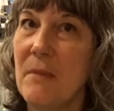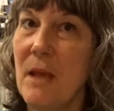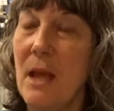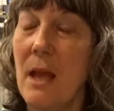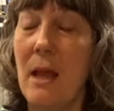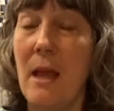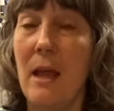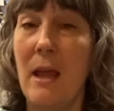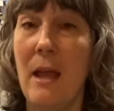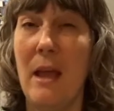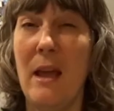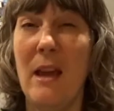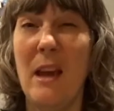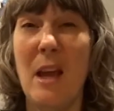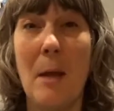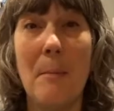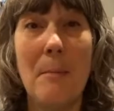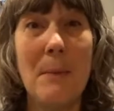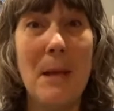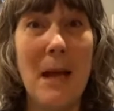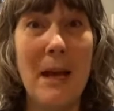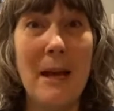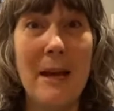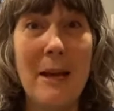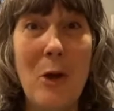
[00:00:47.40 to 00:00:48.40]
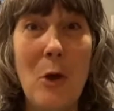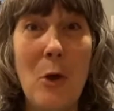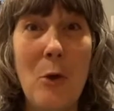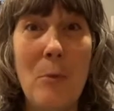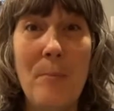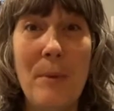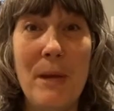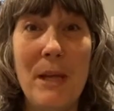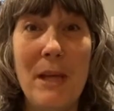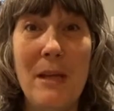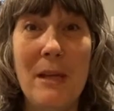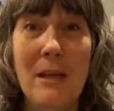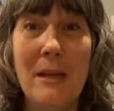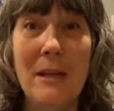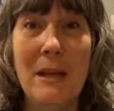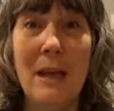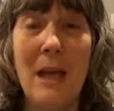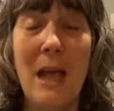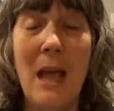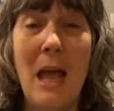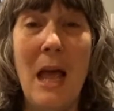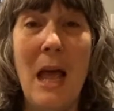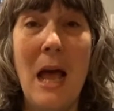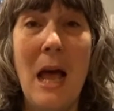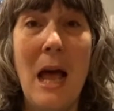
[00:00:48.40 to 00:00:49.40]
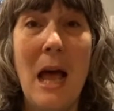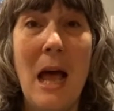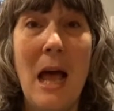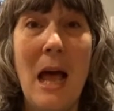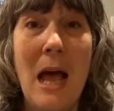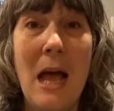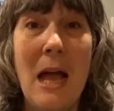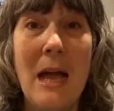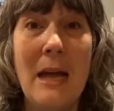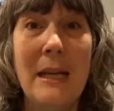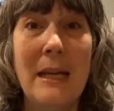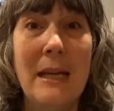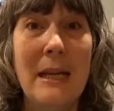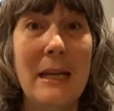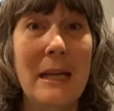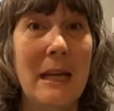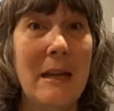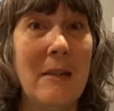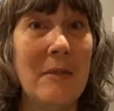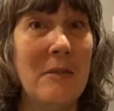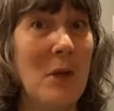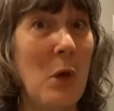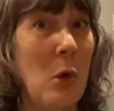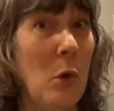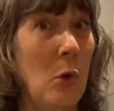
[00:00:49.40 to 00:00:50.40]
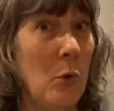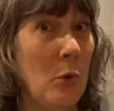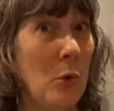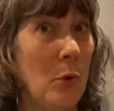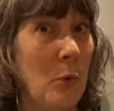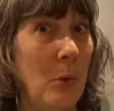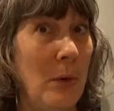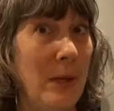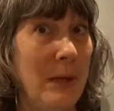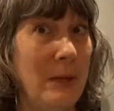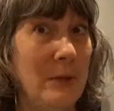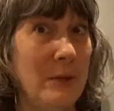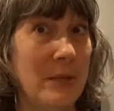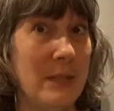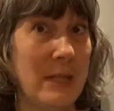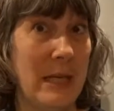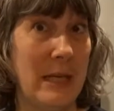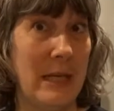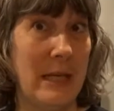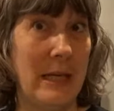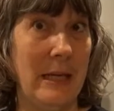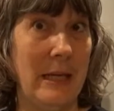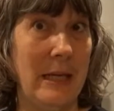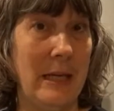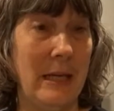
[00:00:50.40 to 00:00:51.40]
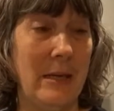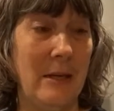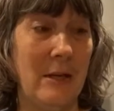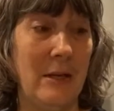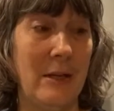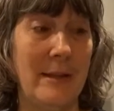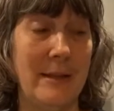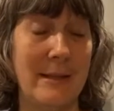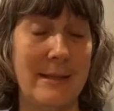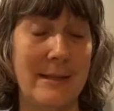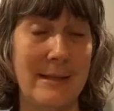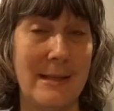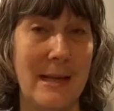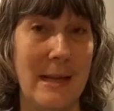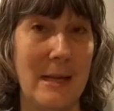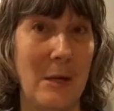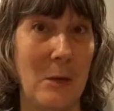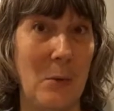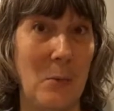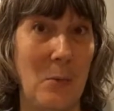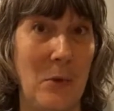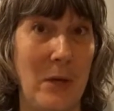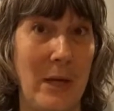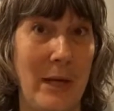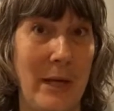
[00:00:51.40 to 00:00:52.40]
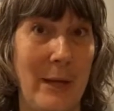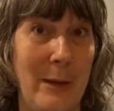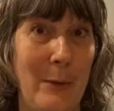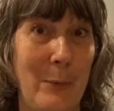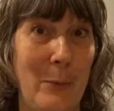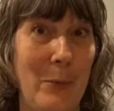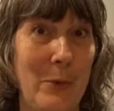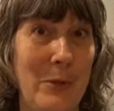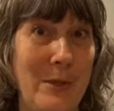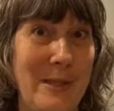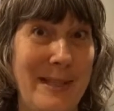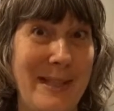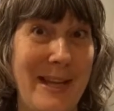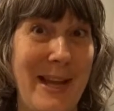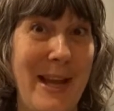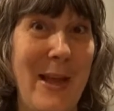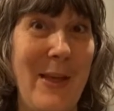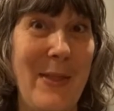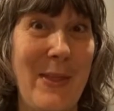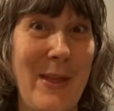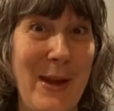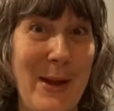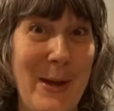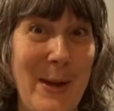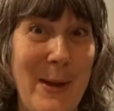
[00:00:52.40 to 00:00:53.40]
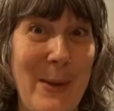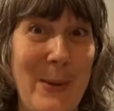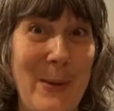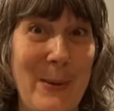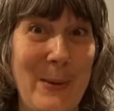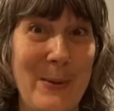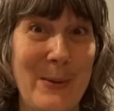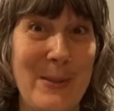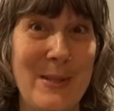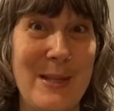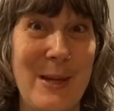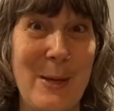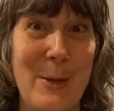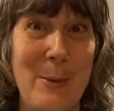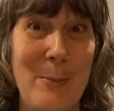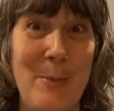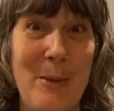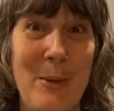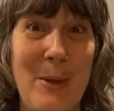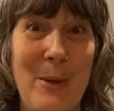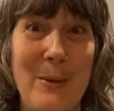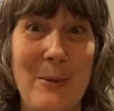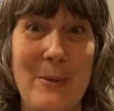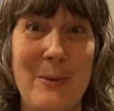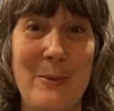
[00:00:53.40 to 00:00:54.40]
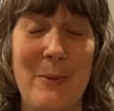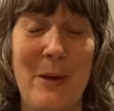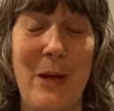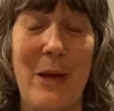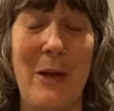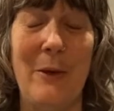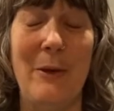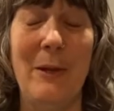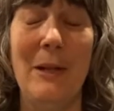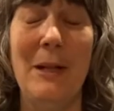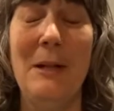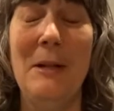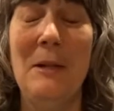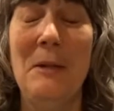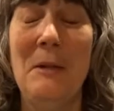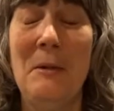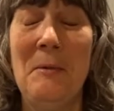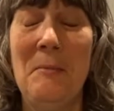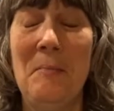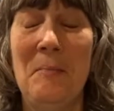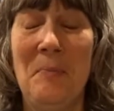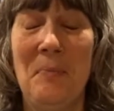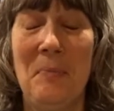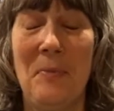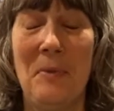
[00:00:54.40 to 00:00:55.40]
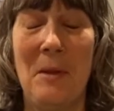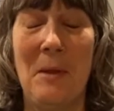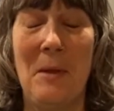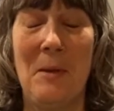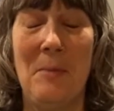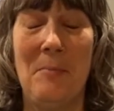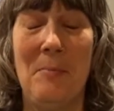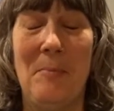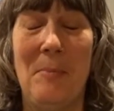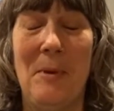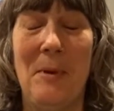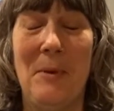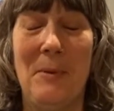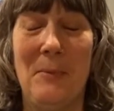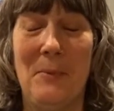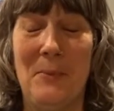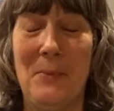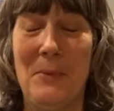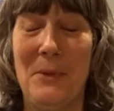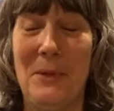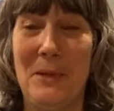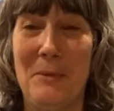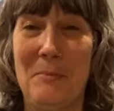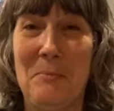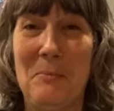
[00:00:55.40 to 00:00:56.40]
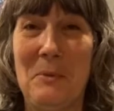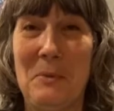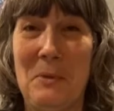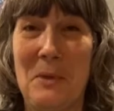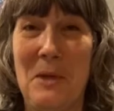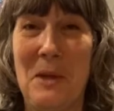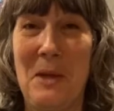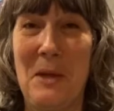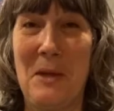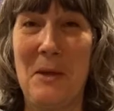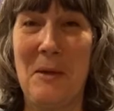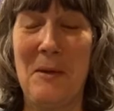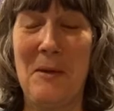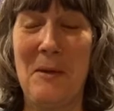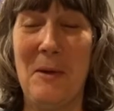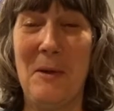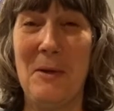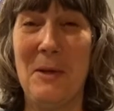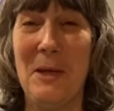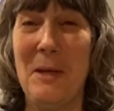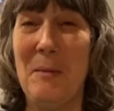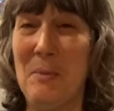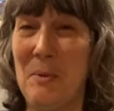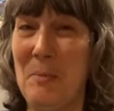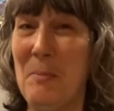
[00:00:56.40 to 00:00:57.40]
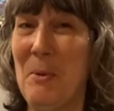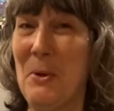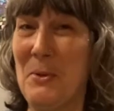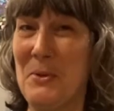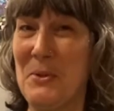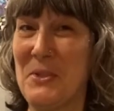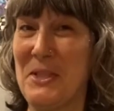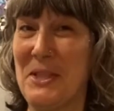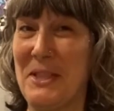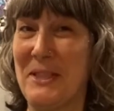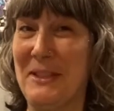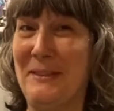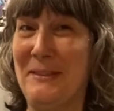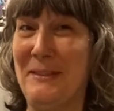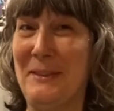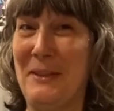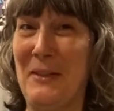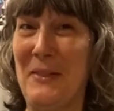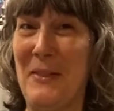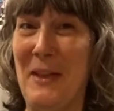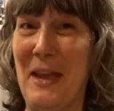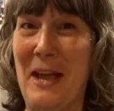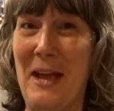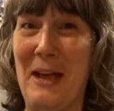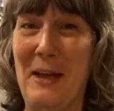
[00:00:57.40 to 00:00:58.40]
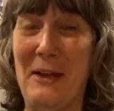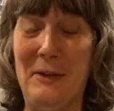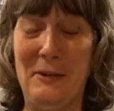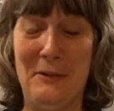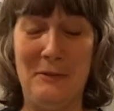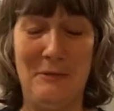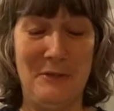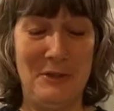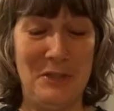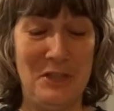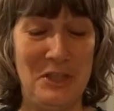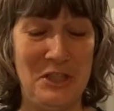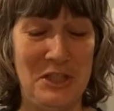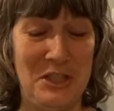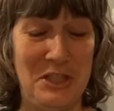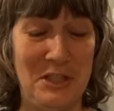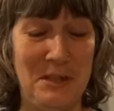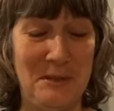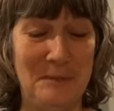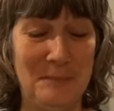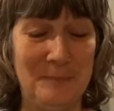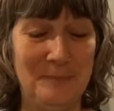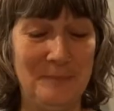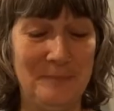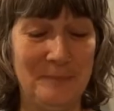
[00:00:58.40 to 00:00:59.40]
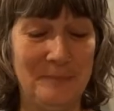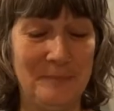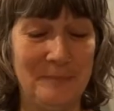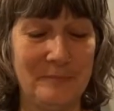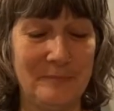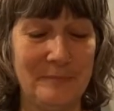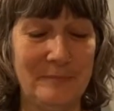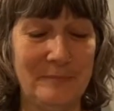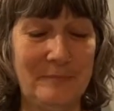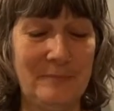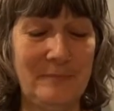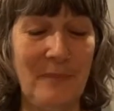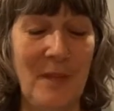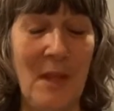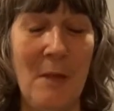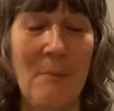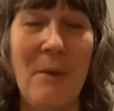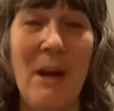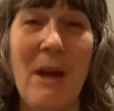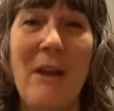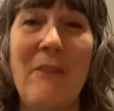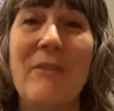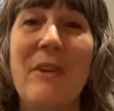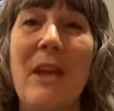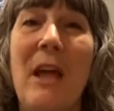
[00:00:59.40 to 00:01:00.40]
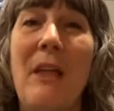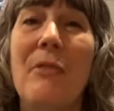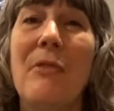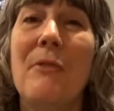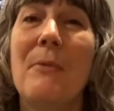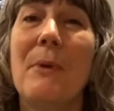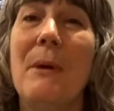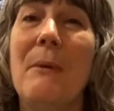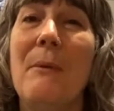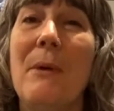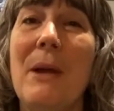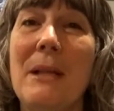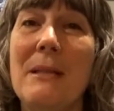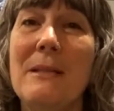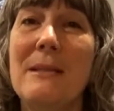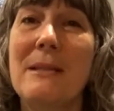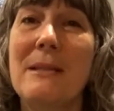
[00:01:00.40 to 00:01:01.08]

And I'm kind of hoping I get the whole quilt done on the second one. We'll see how that goes. I hope it goes well. But I'll keep you posted on that for sure. But I've gotten 3 rounds